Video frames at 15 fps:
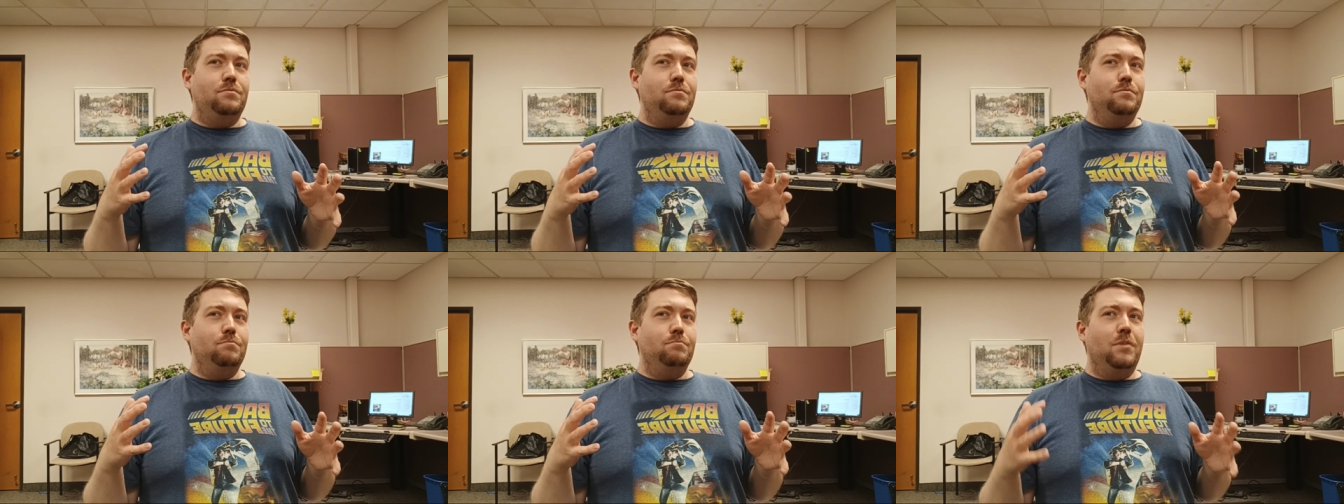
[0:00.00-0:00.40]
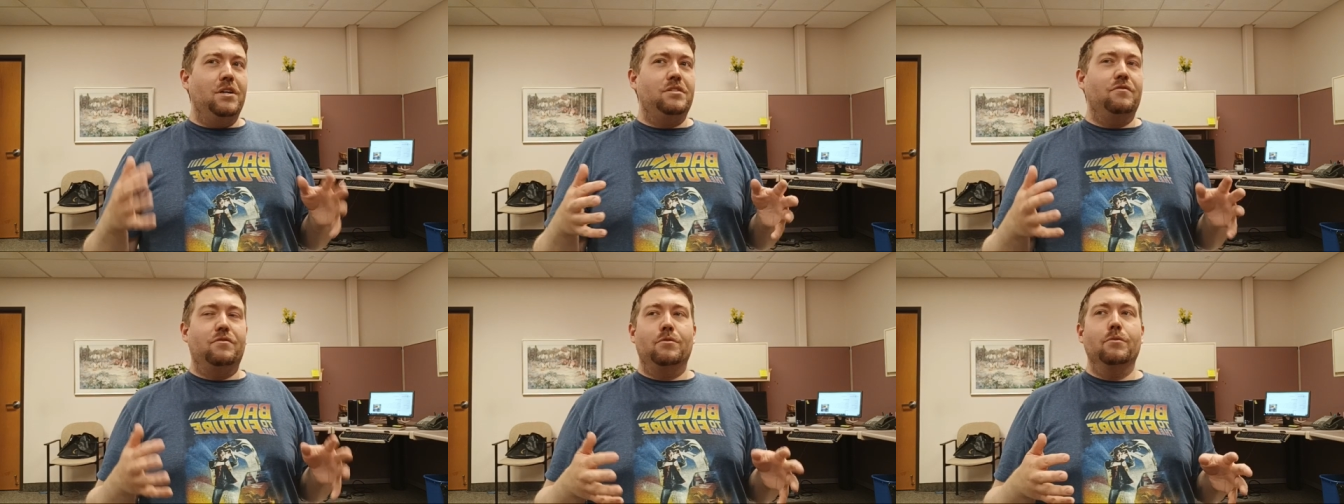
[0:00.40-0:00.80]
much
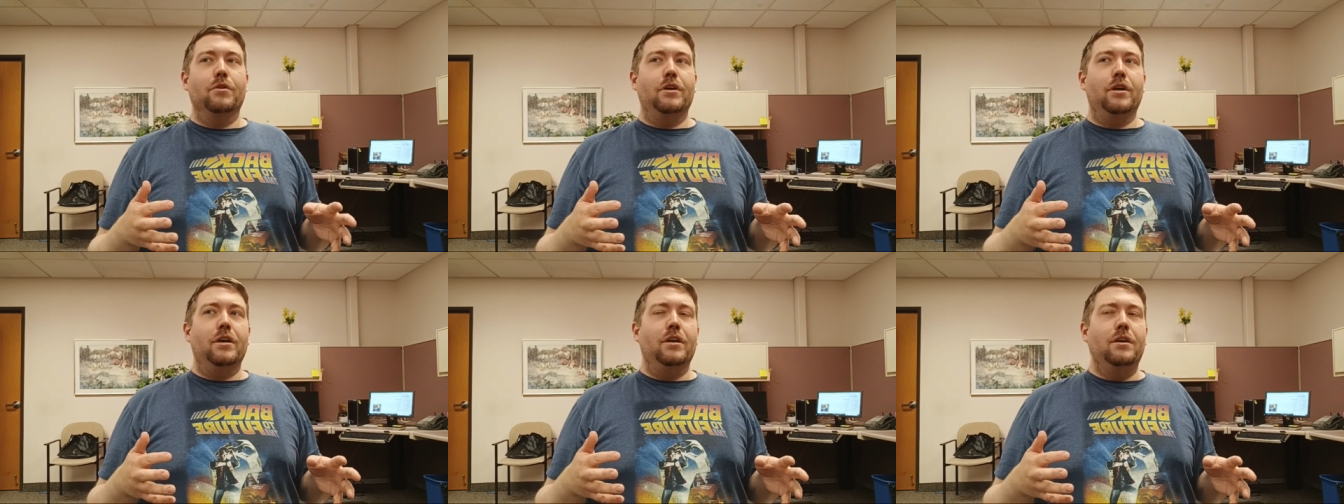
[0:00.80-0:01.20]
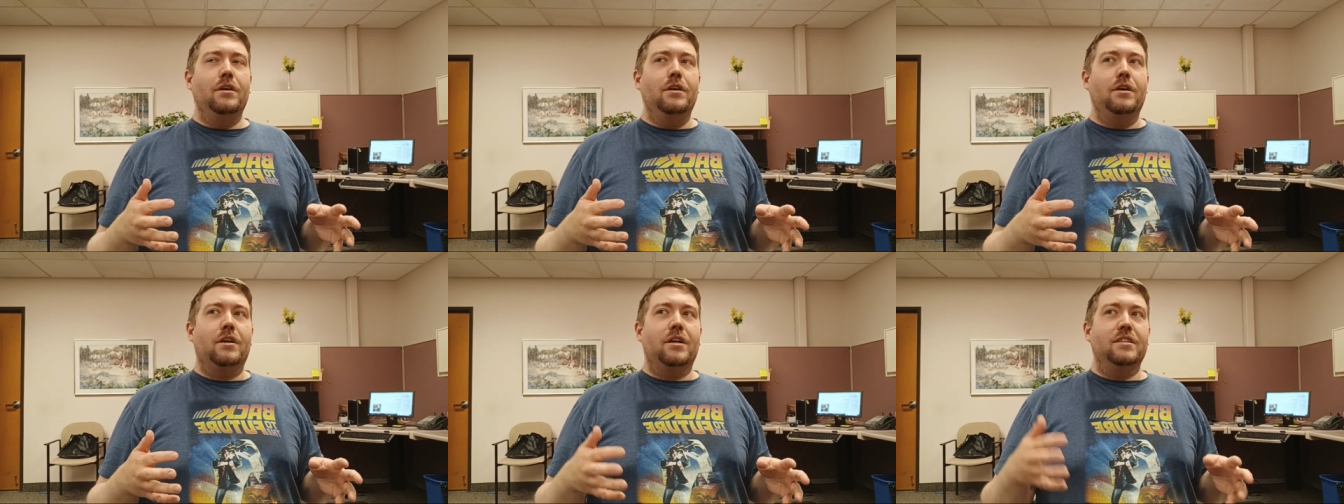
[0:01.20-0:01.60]
of three
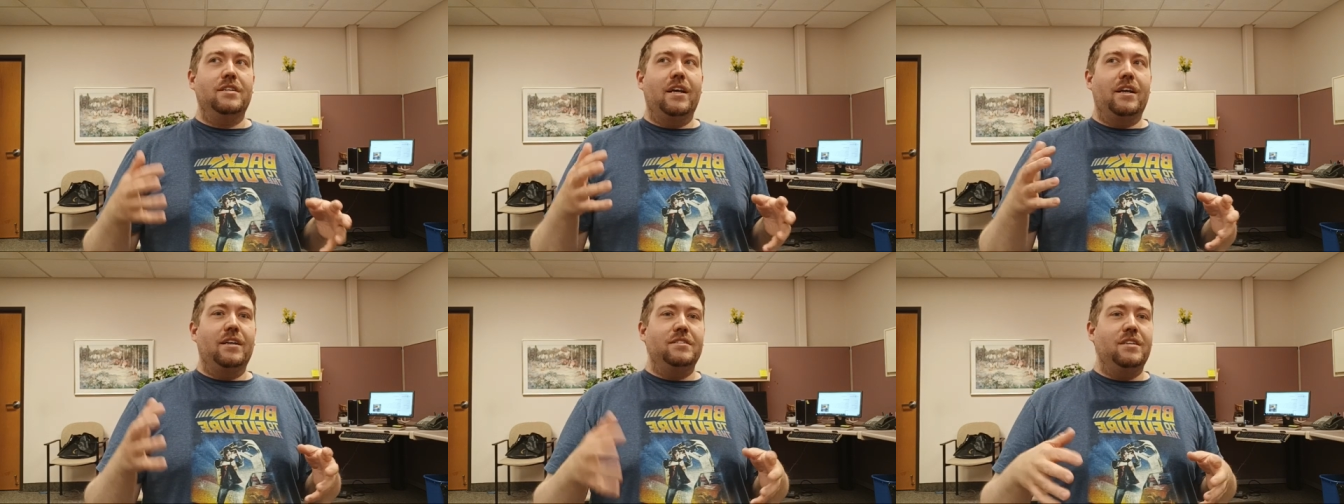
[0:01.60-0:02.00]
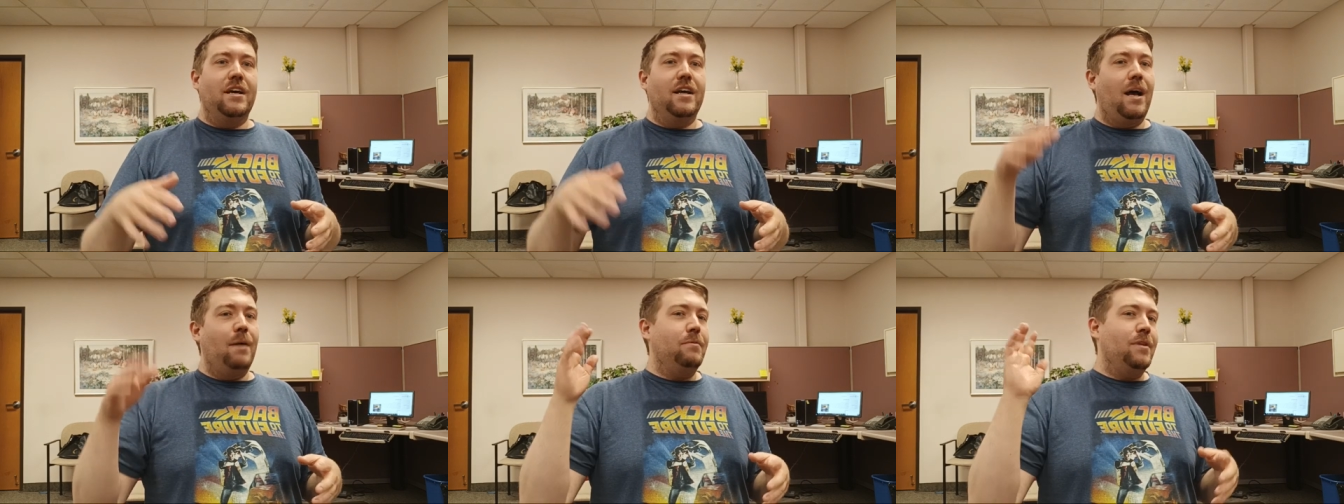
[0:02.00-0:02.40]
because like I said,
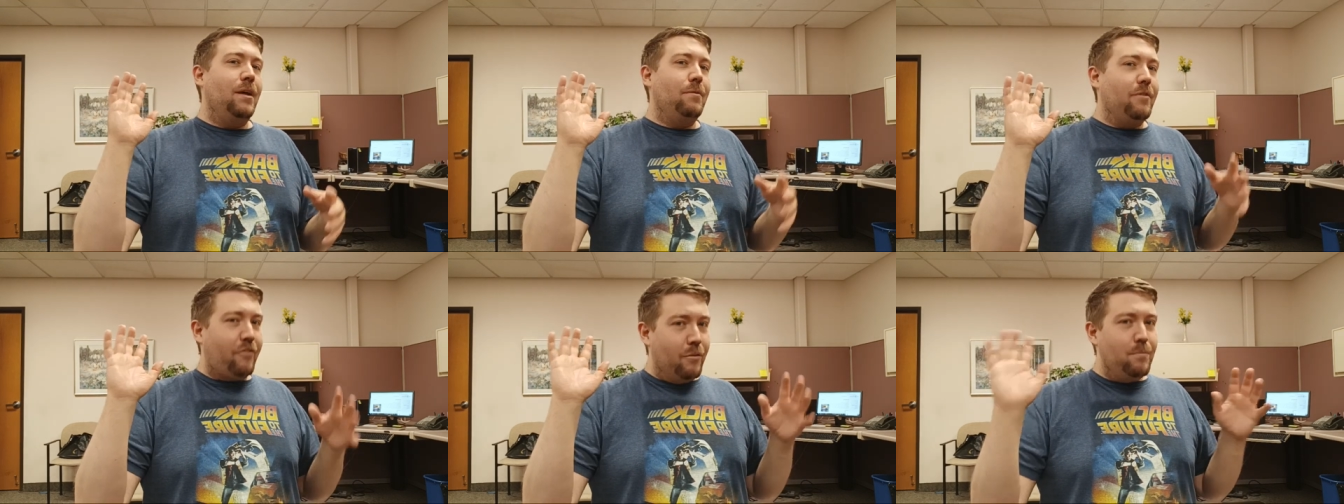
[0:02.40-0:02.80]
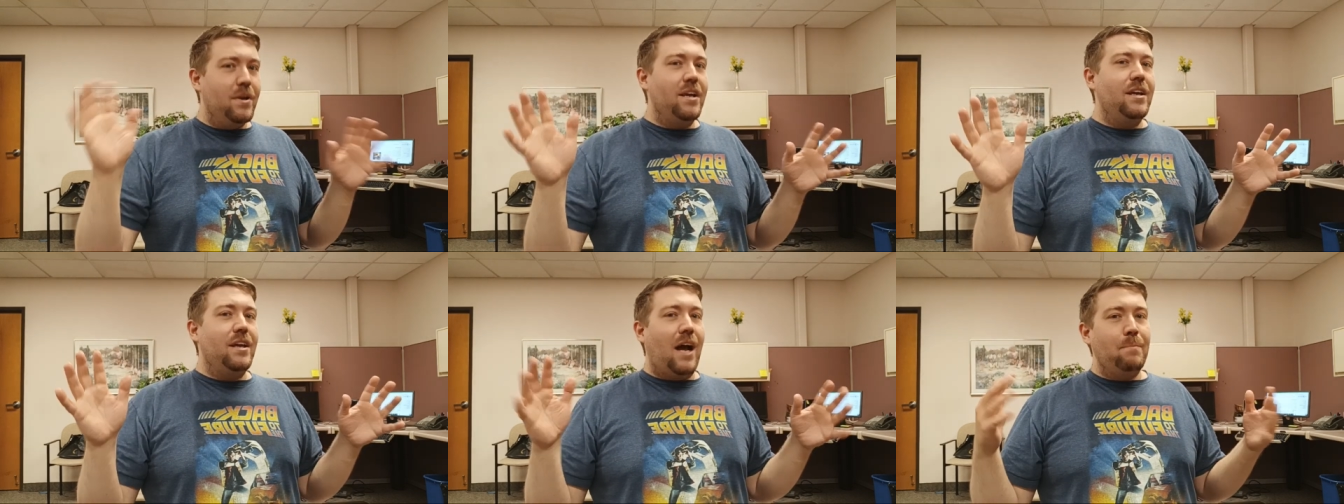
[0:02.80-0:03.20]
I'm for
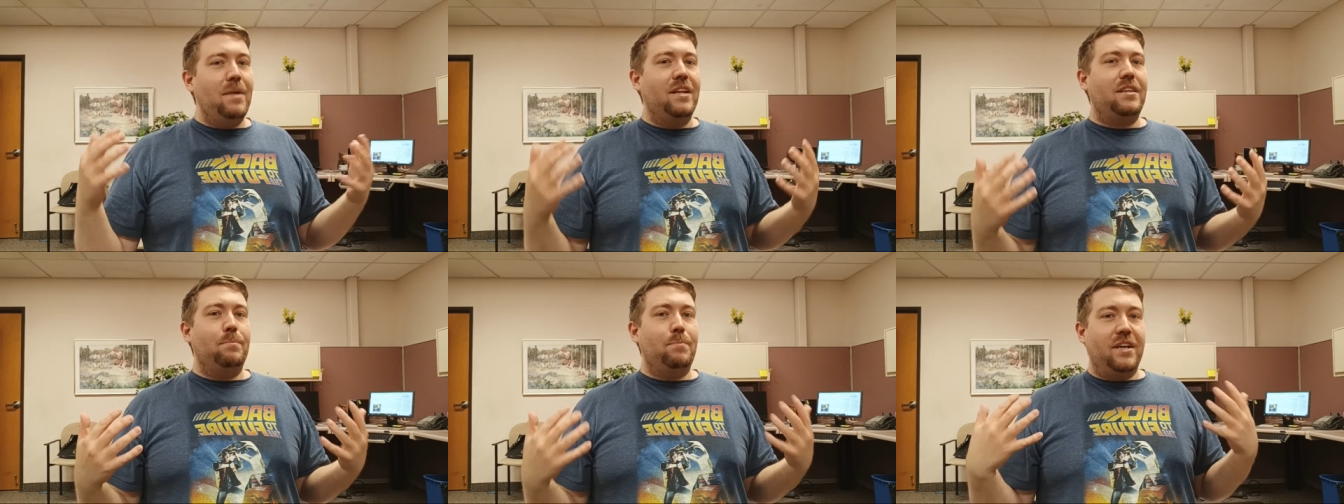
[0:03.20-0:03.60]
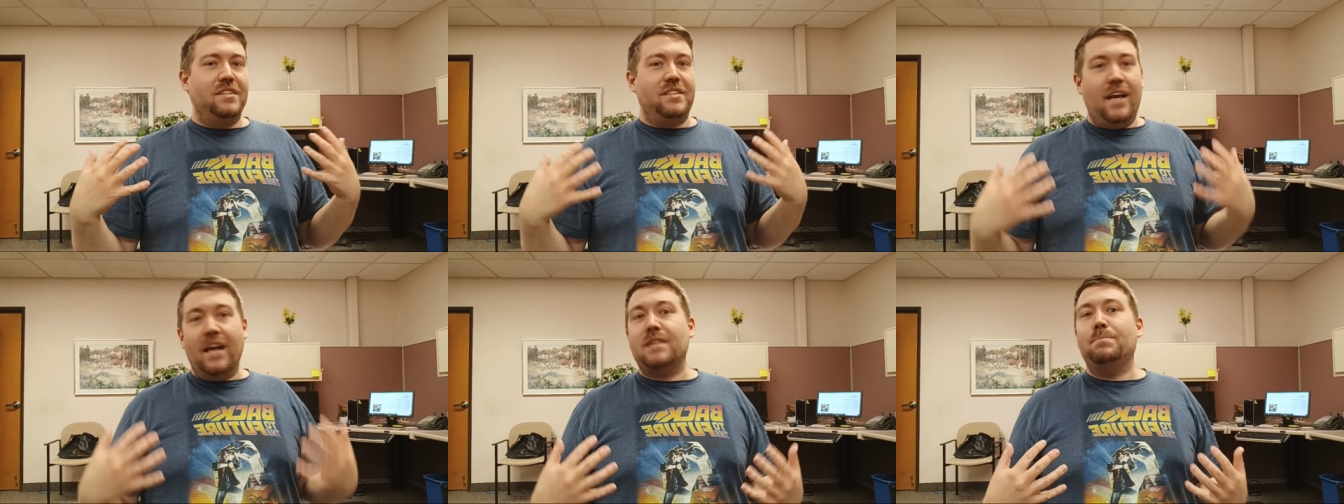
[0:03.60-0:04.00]
me, I'm not the biggest
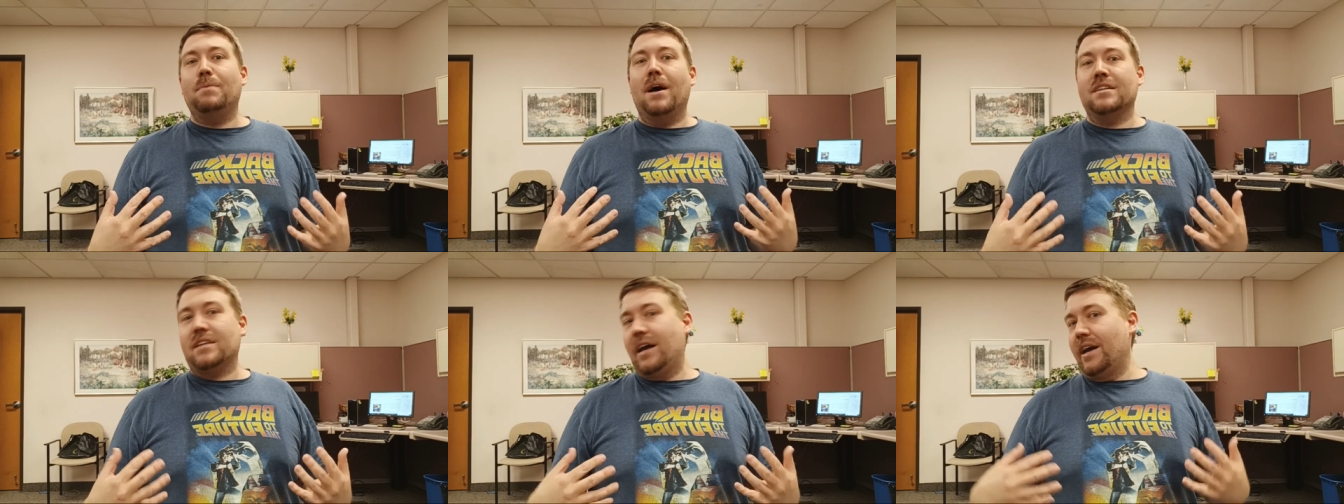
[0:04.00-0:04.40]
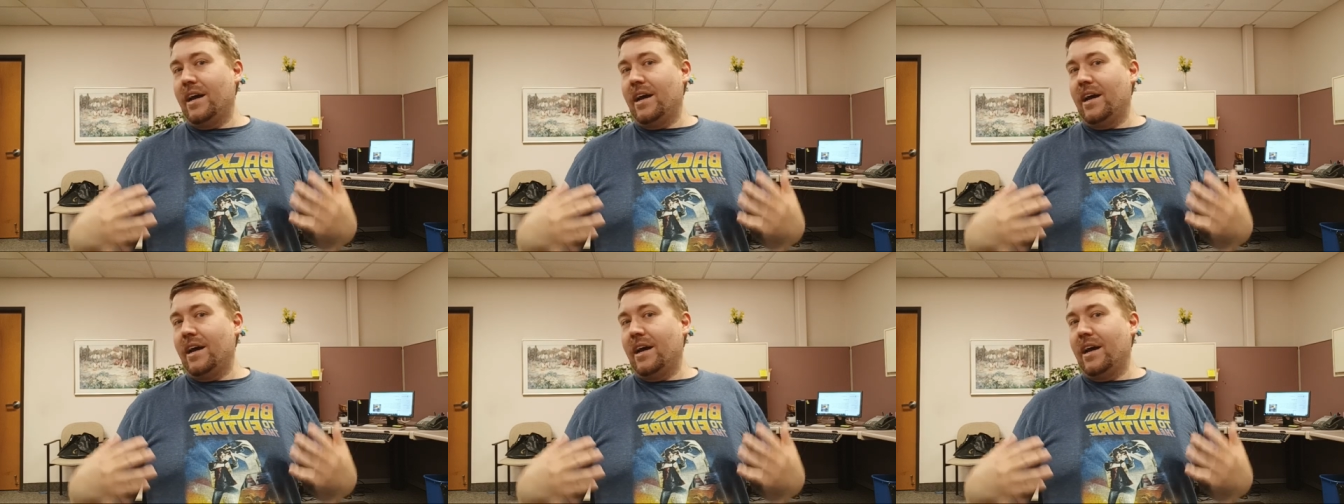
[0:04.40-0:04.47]
Xbox guy.